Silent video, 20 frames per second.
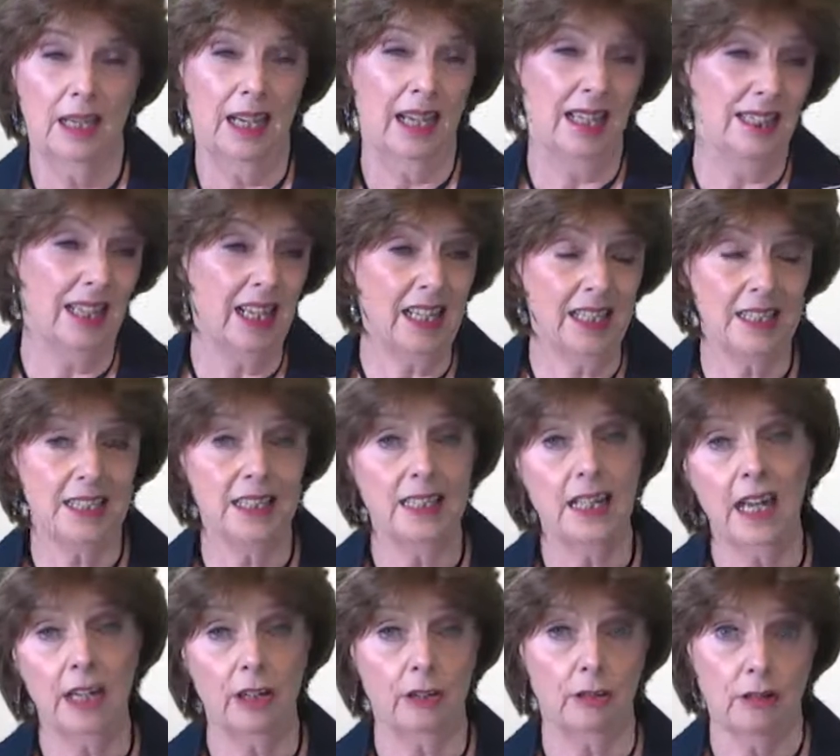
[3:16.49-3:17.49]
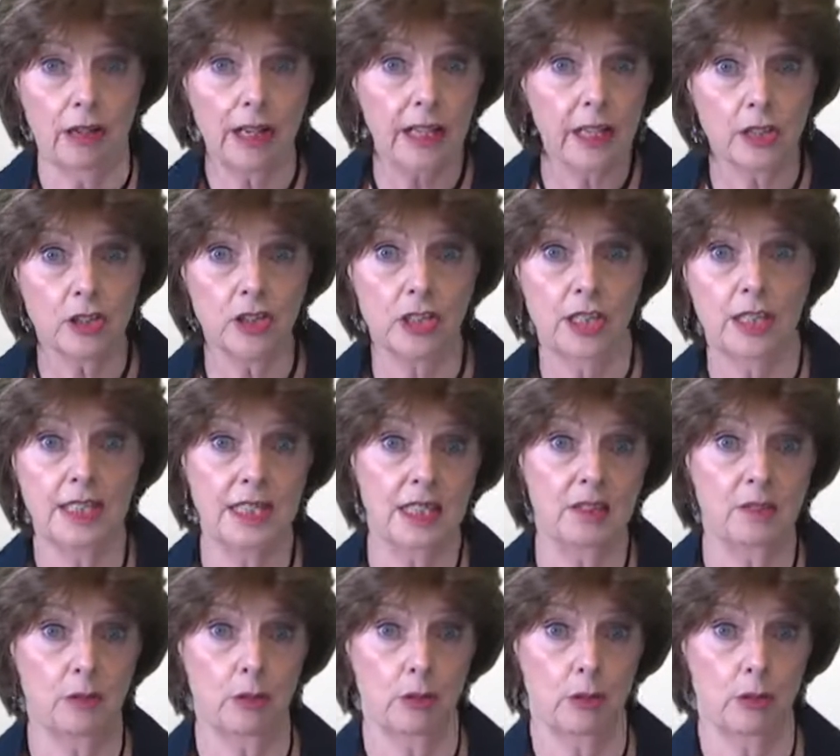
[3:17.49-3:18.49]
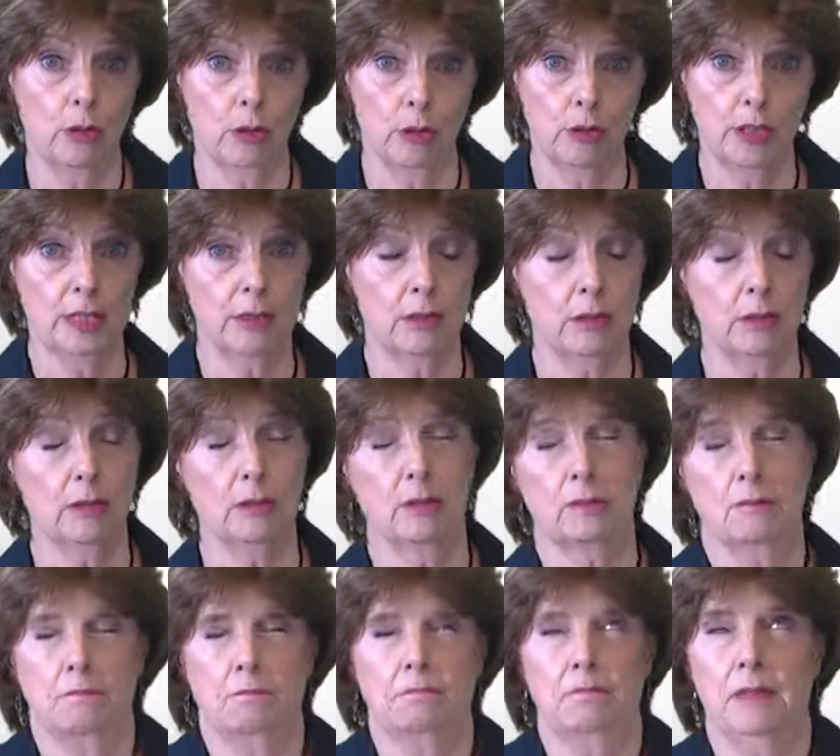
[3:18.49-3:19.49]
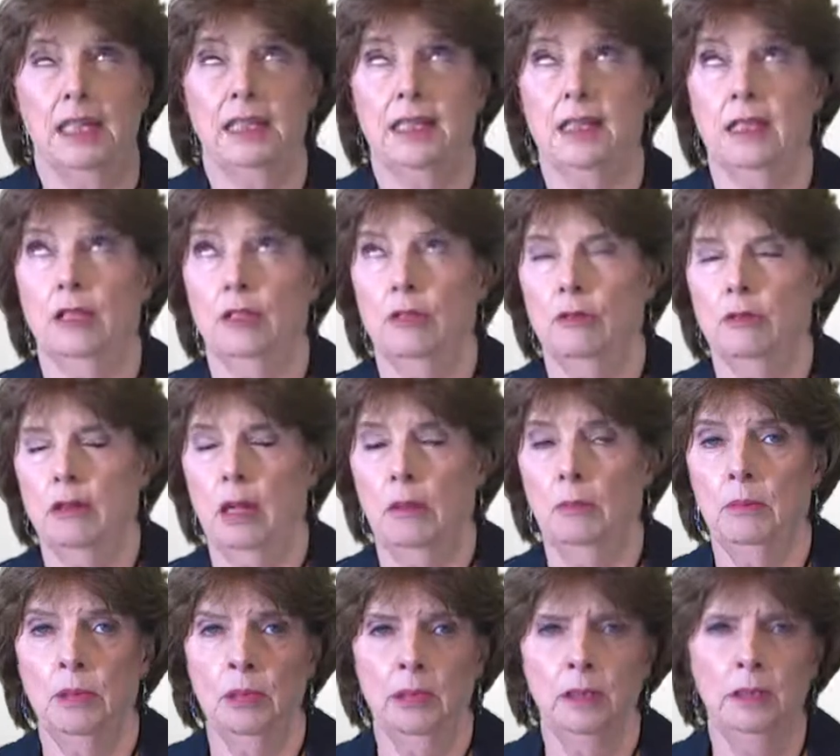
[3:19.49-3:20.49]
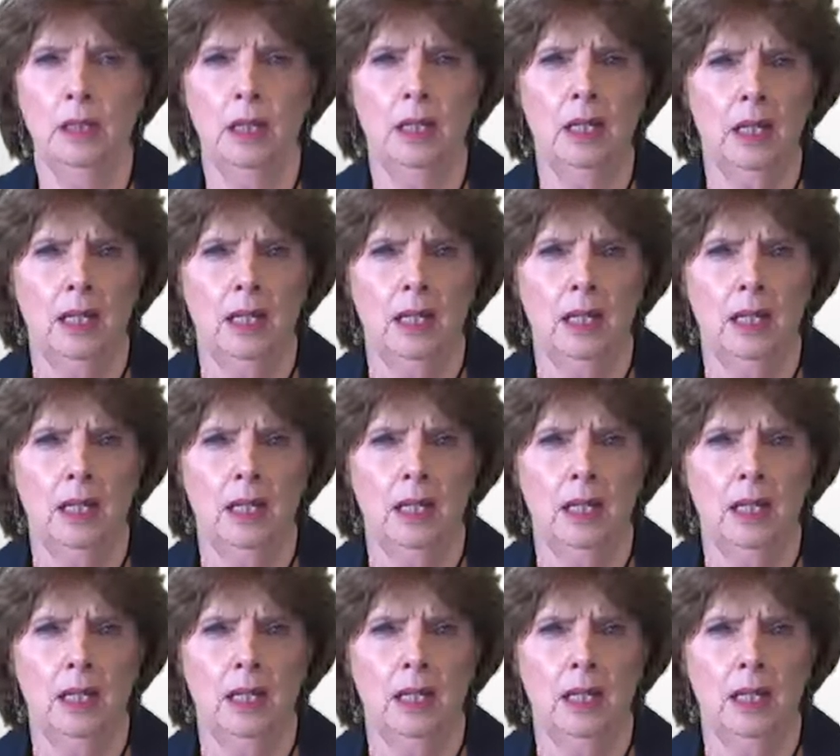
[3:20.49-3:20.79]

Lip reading: And that's that great chest of drawers called mustn't grumble,